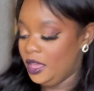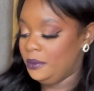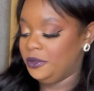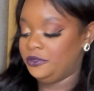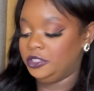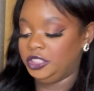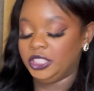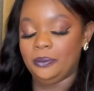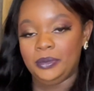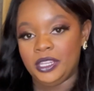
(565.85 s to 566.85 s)
before
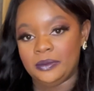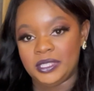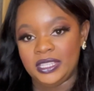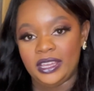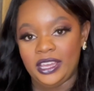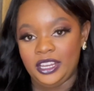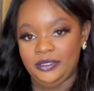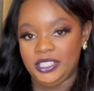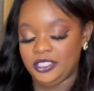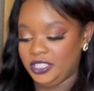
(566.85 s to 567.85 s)
jumping up to the higher
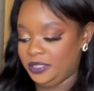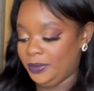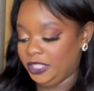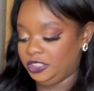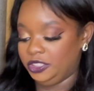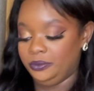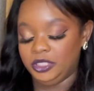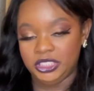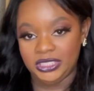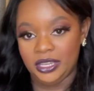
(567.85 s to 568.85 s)
end of the spectrum,
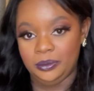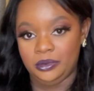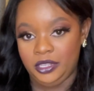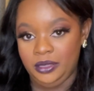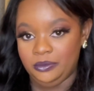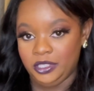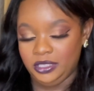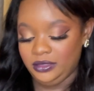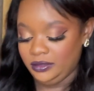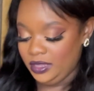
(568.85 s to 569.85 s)
which is at a 0.1,